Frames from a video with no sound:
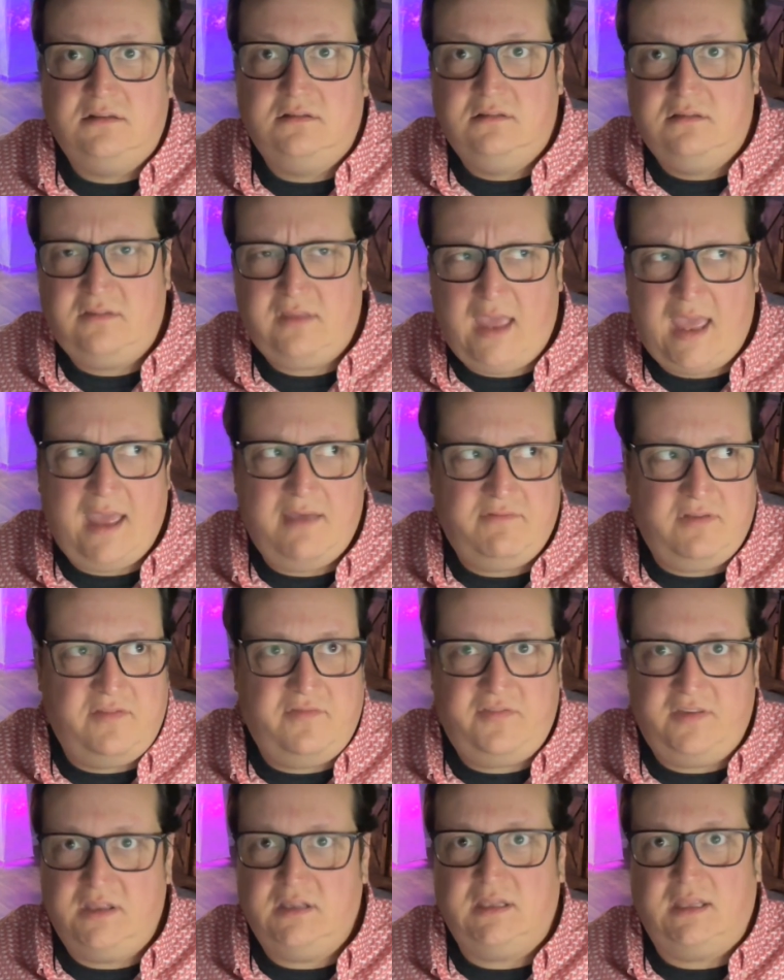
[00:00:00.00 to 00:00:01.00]
It's a heavy
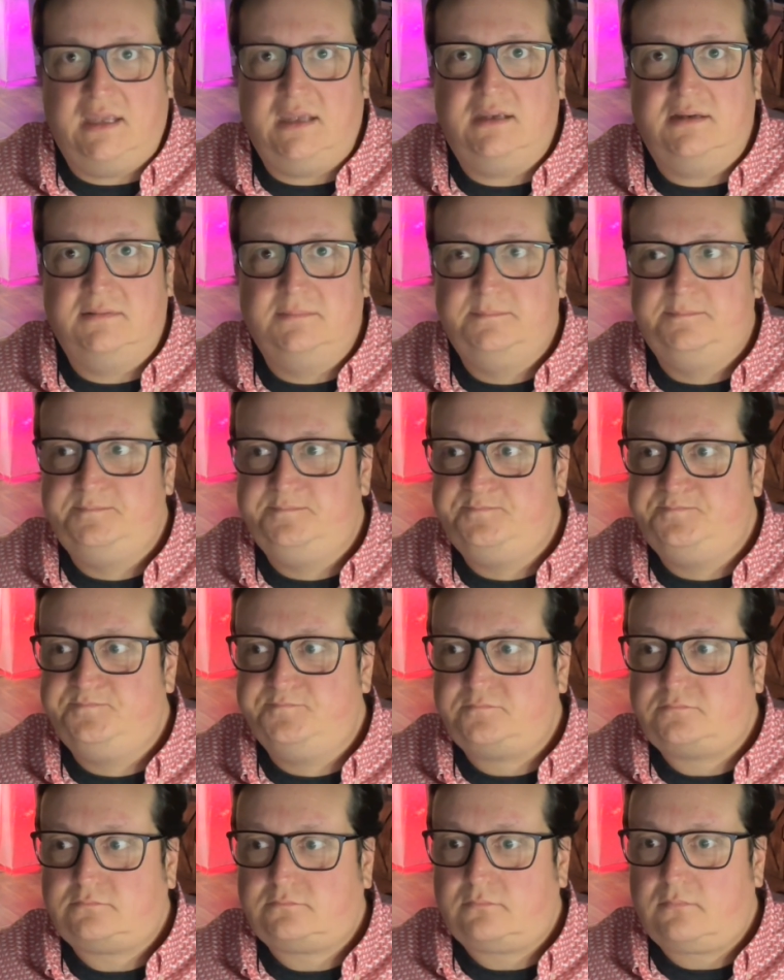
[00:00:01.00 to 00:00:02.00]
feeling.
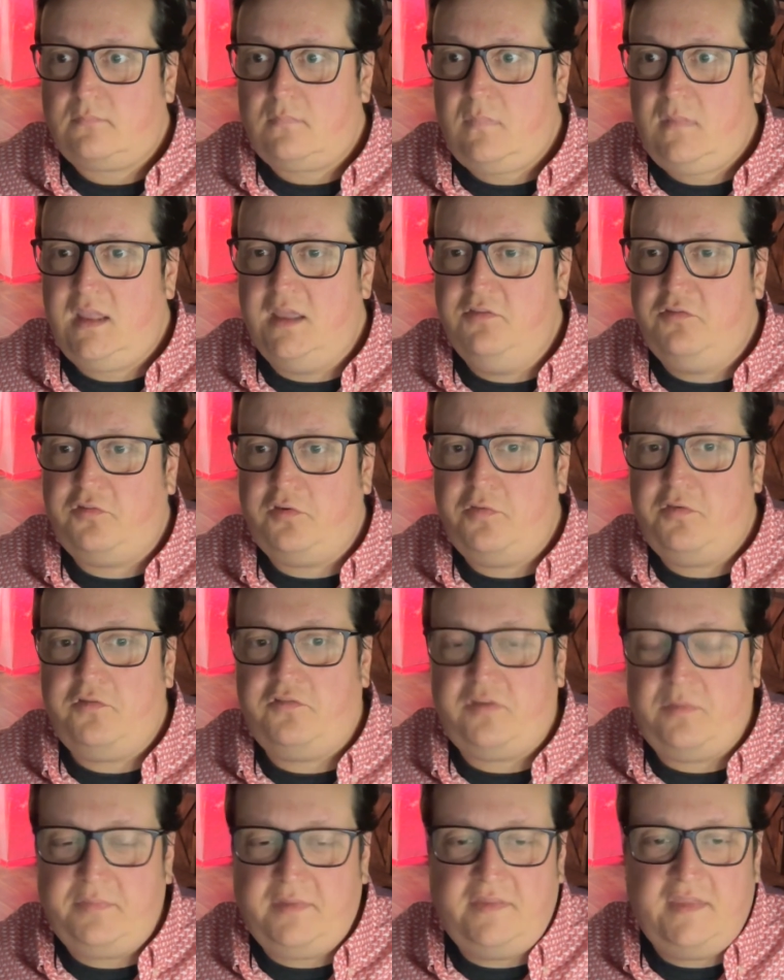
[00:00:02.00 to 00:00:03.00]
And so there's
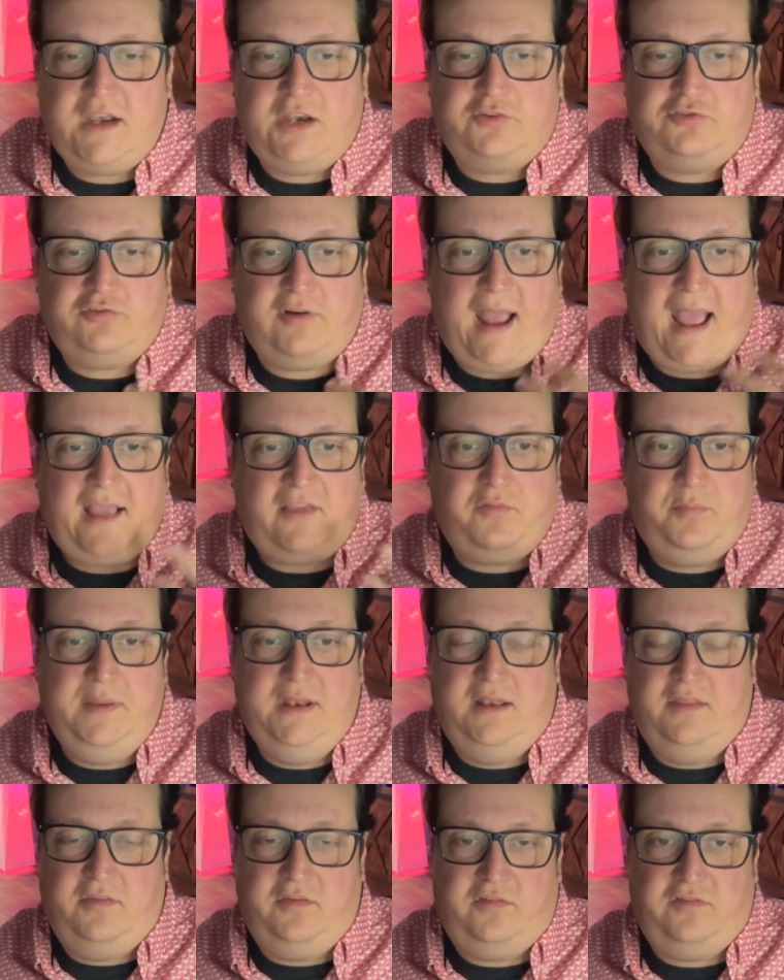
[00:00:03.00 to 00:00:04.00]
something that attracts me
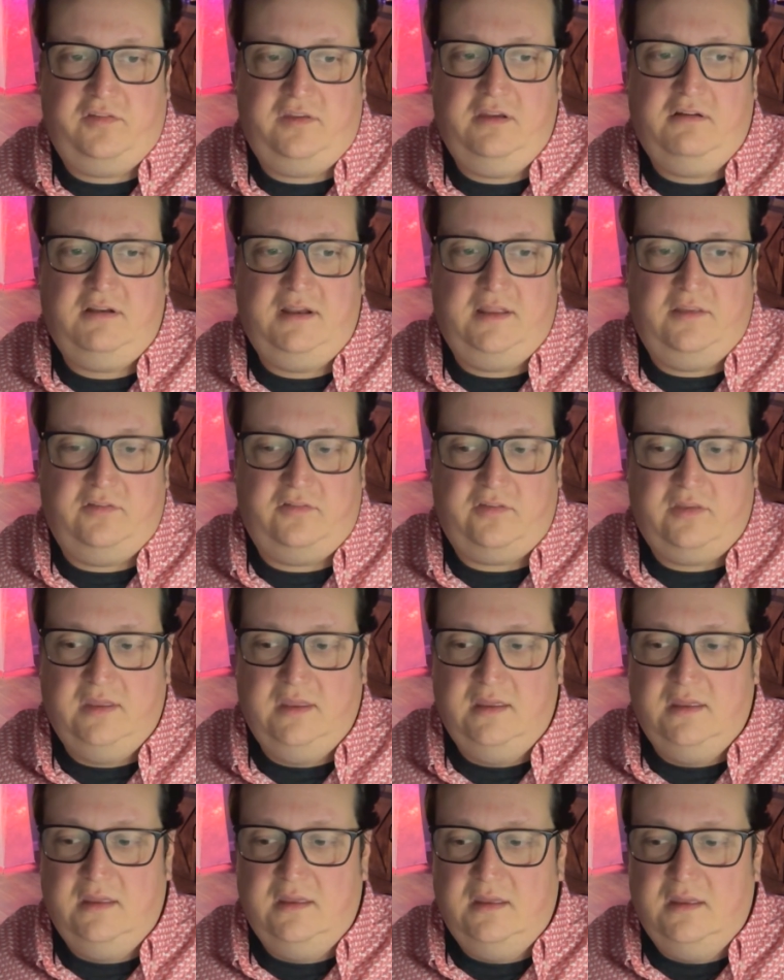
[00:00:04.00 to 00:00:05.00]
to the series
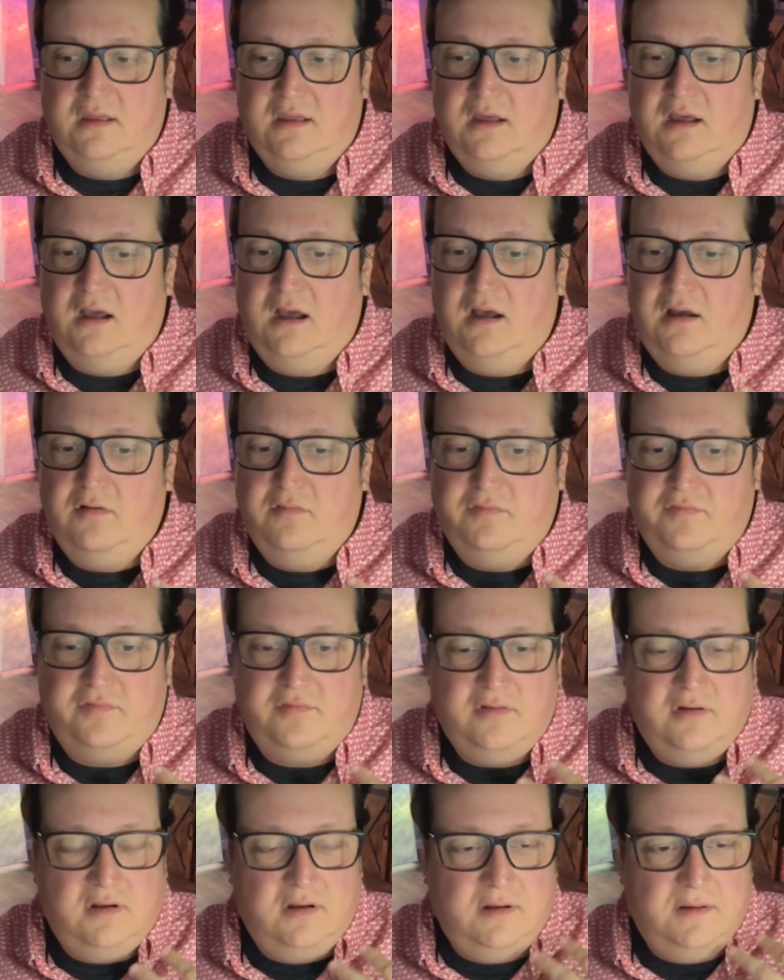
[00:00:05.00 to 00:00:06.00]
of
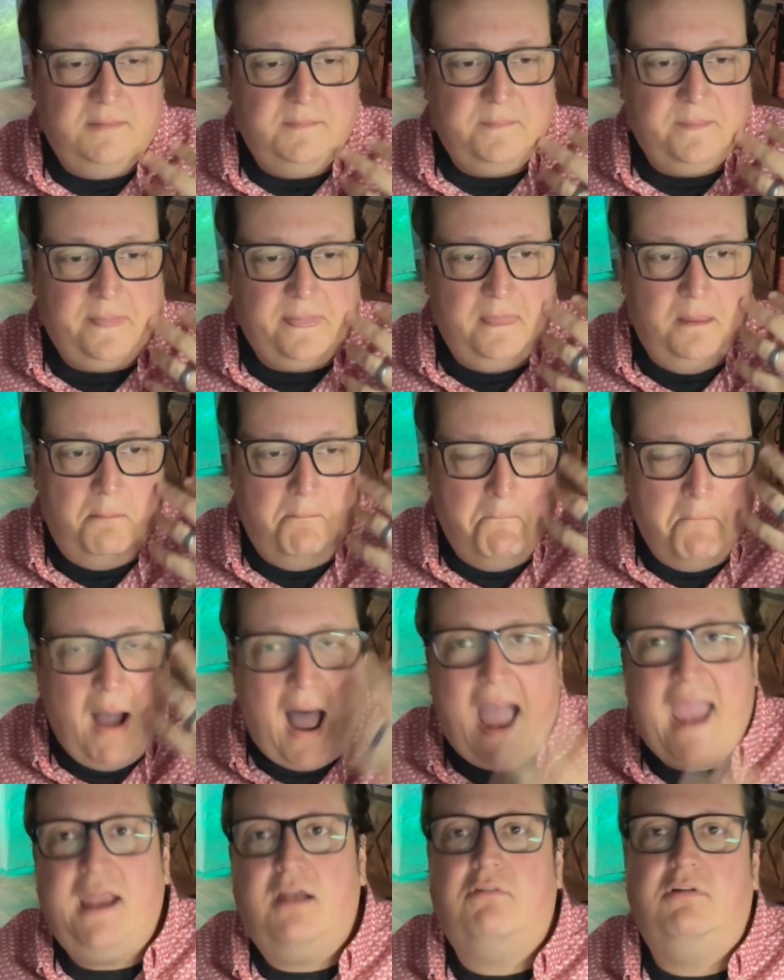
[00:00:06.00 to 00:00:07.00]

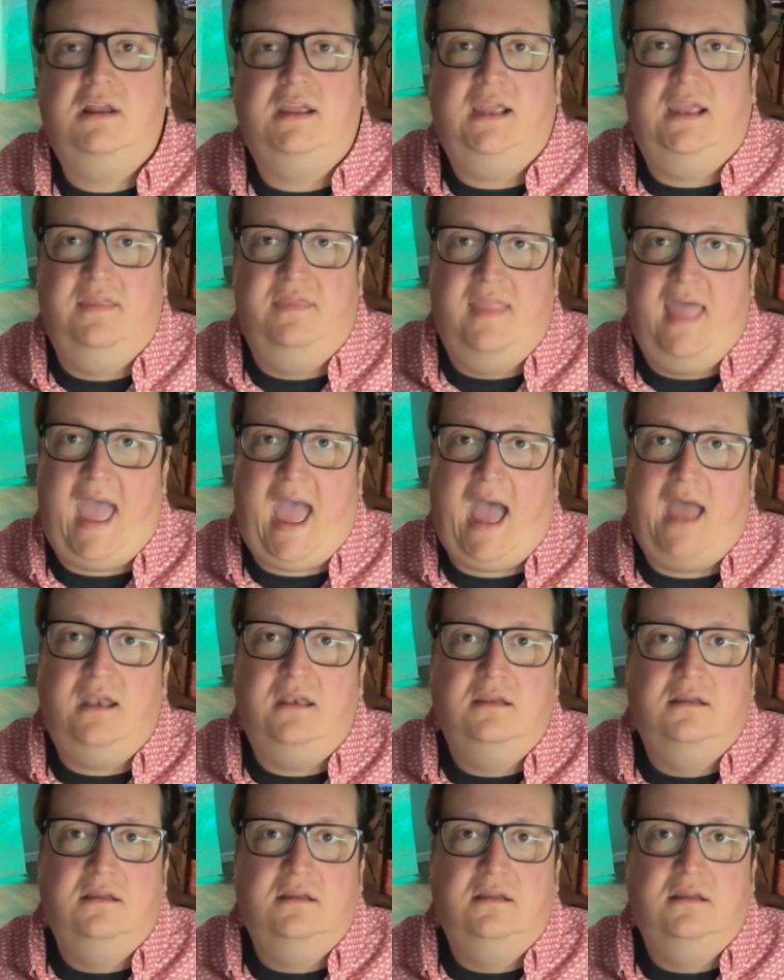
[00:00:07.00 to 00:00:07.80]
miring in that.